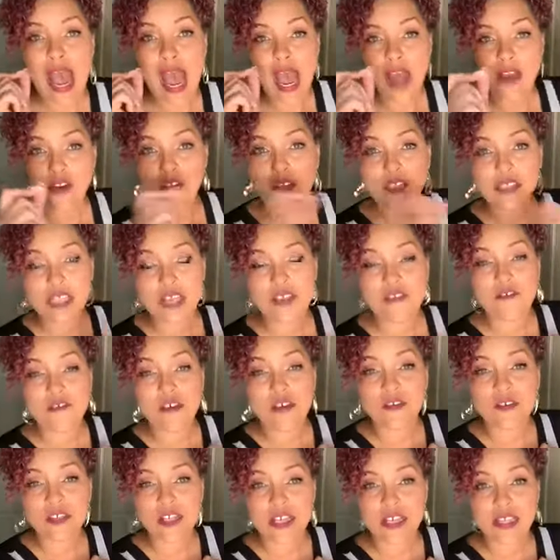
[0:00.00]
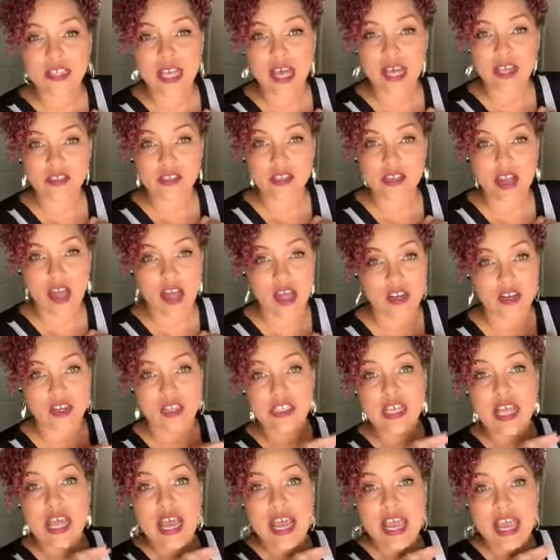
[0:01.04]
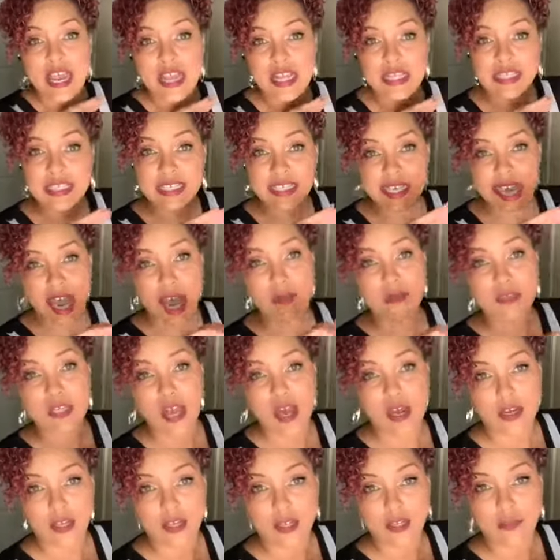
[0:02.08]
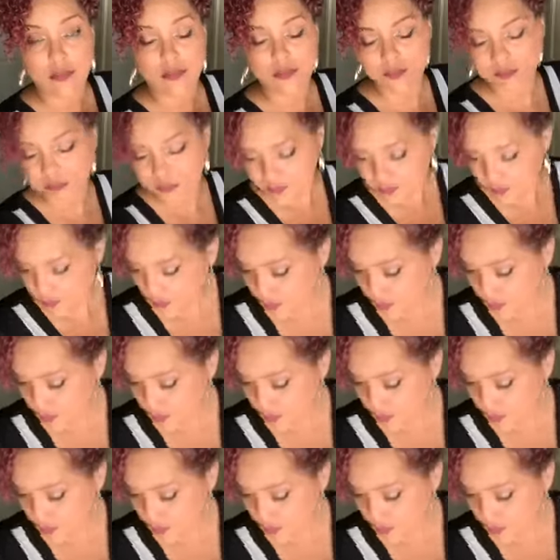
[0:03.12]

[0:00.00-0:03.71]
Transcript: How do you say $15,000 and stop talking.